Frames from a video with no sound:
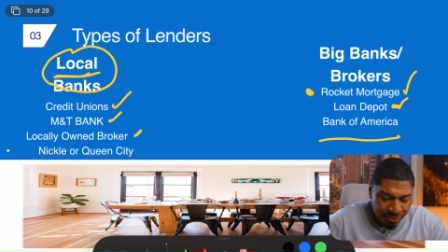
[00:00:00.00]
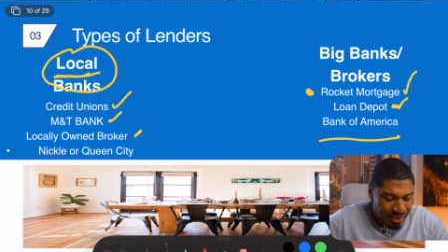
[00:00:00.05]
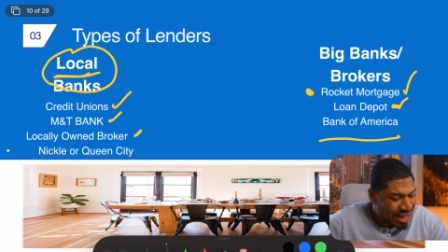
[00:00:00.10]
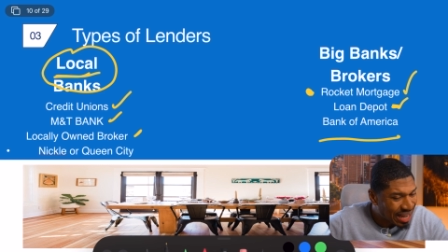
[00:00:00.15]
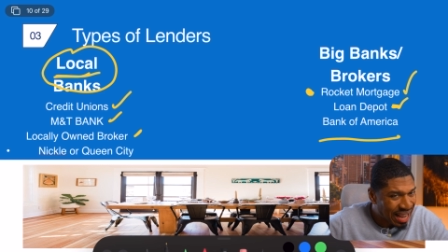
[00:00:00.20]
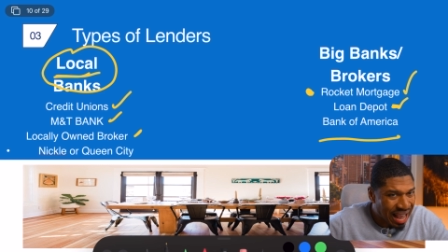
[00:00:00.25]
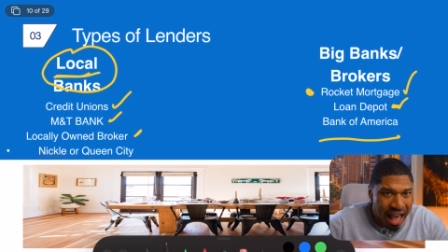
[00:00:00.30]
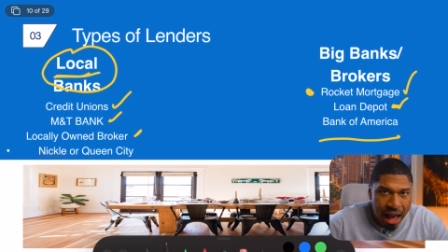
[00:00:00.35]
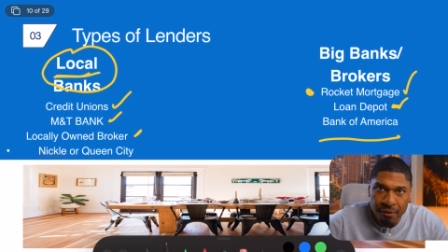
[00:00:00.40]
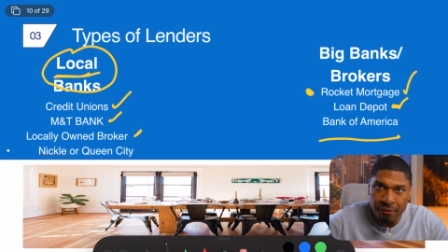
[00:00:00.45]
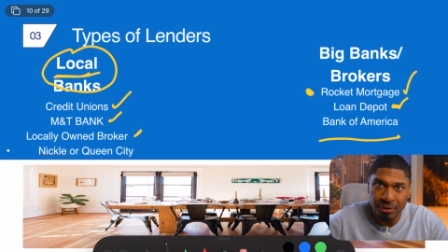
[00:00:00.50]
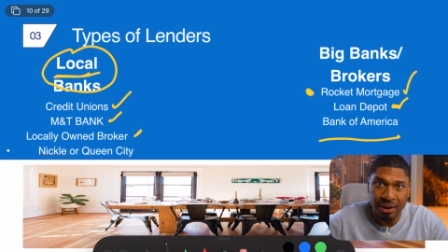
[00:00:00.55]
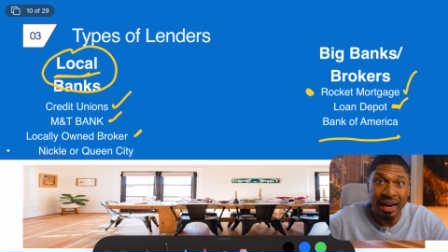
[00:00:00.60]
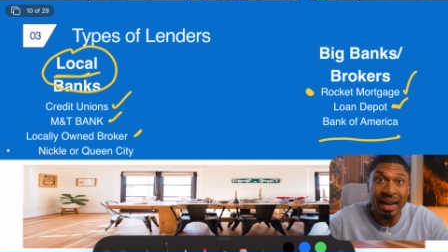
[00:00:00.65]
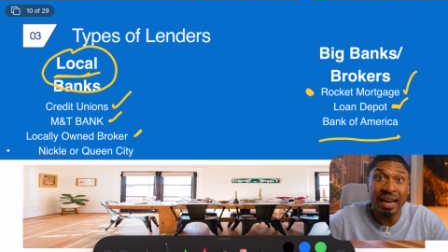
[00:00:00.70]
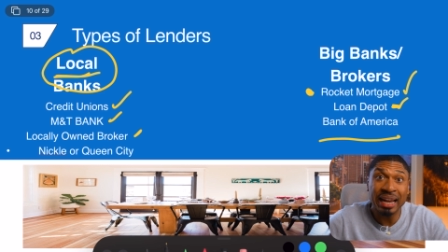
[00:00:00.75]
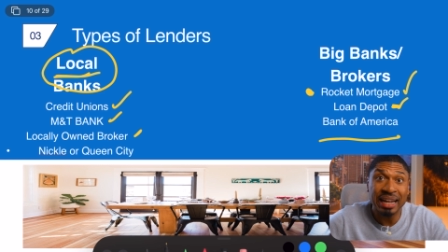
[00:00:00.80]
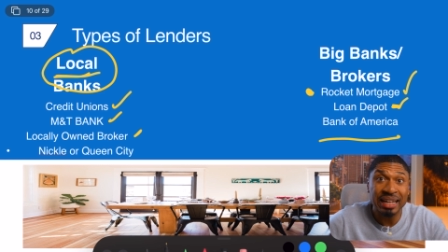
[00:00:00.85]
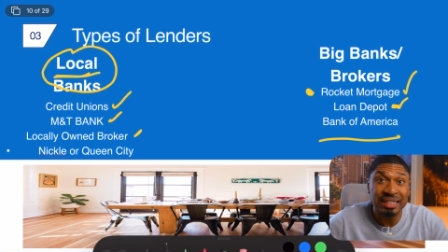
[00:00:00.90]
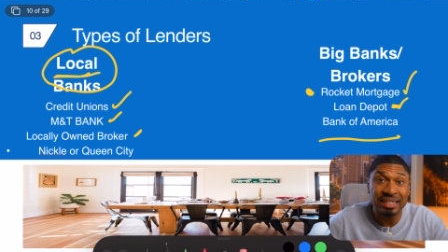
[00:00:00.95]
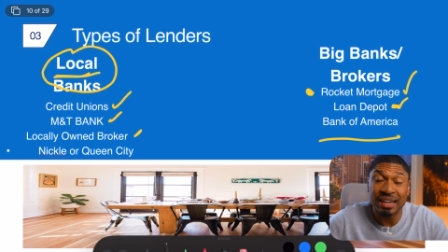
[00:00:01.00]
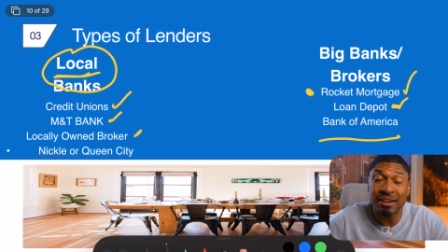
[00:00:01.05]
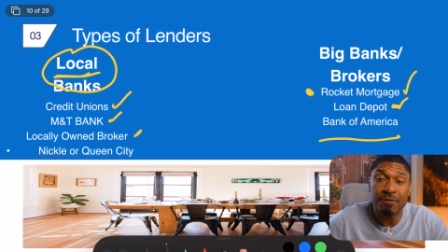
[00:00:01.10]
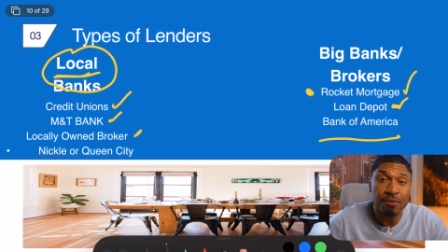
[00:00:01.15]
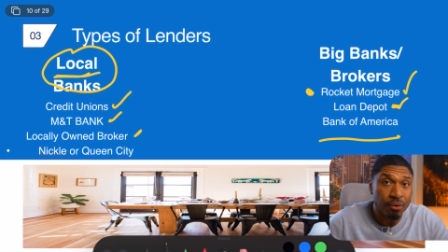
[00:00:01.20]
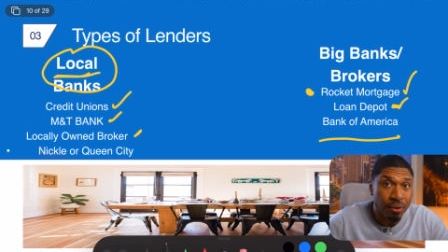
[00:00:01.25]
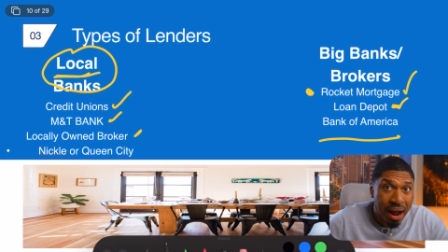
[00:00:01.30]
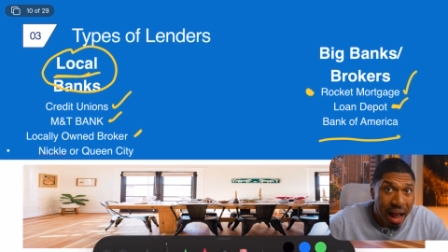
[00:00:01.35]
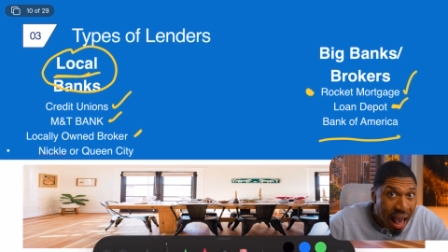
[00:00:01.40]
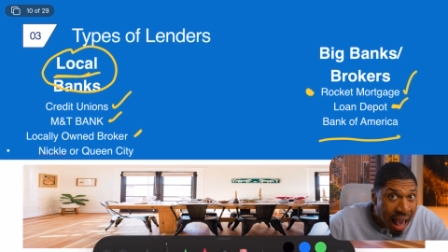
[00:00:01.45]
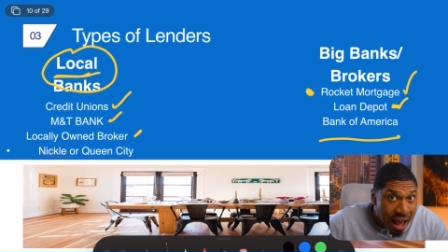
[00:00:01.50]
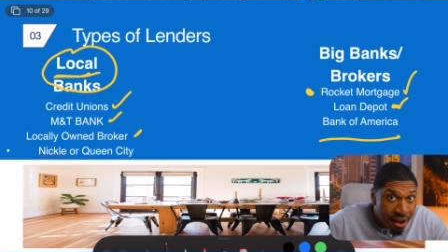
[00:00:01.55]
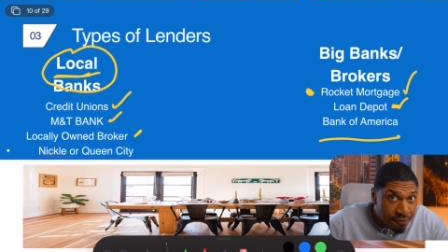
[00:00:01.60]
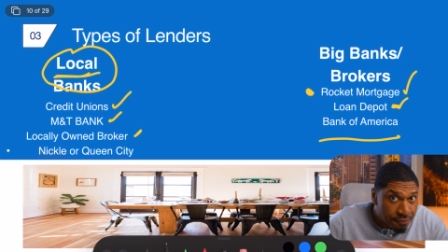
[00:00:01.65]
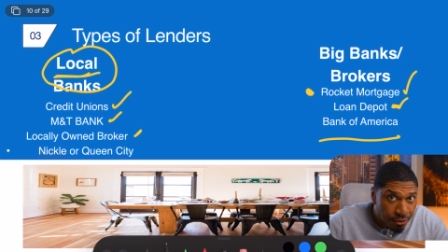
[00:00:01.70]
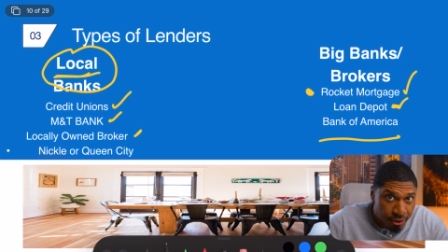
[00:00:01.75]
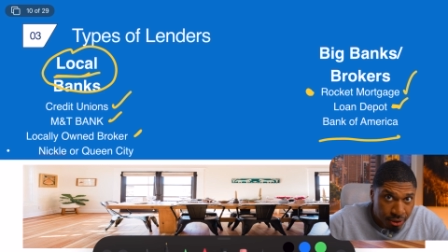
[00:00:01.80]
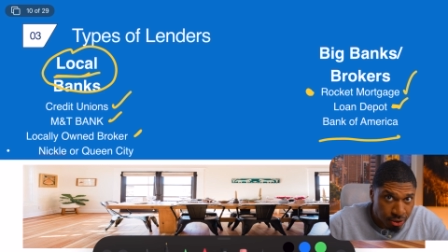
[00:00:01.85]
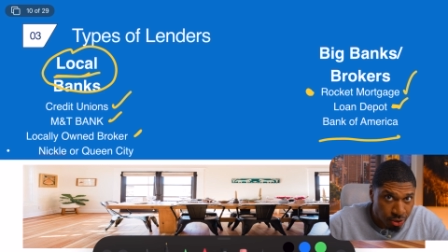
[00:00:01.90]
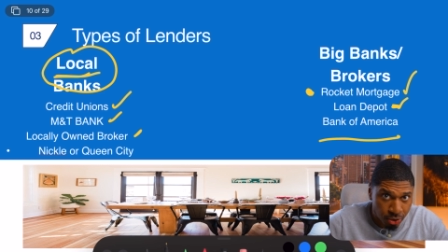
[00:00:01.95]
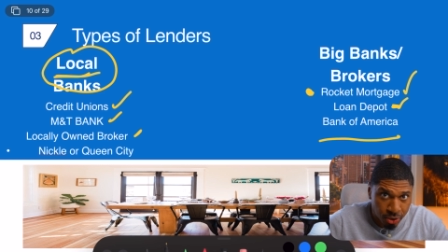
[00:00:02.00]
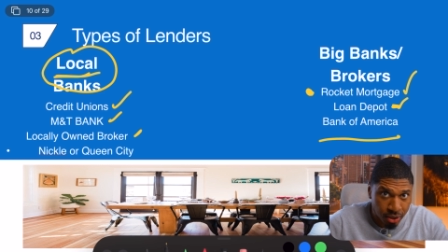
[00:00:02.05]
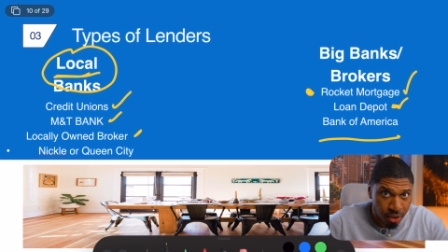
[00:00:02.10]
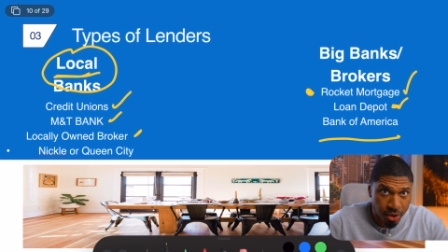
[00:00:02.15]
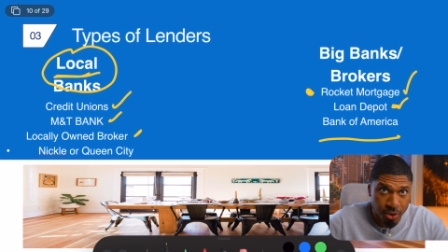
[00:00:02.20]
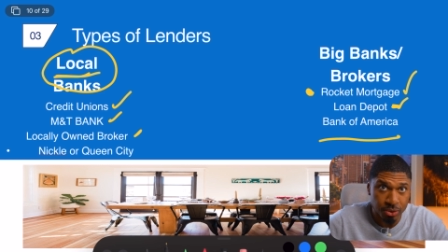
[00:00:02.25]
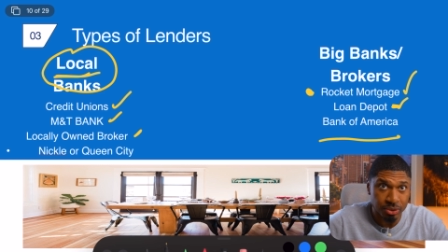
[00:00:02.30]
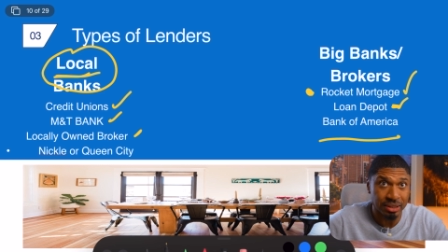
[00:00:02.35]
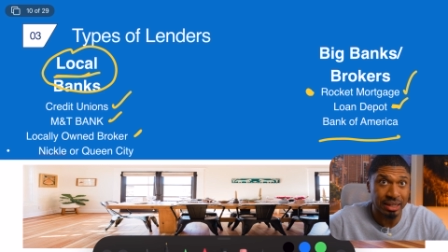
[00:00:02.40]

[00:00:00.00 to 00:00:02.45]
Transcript: like ever, and it takes forever to close.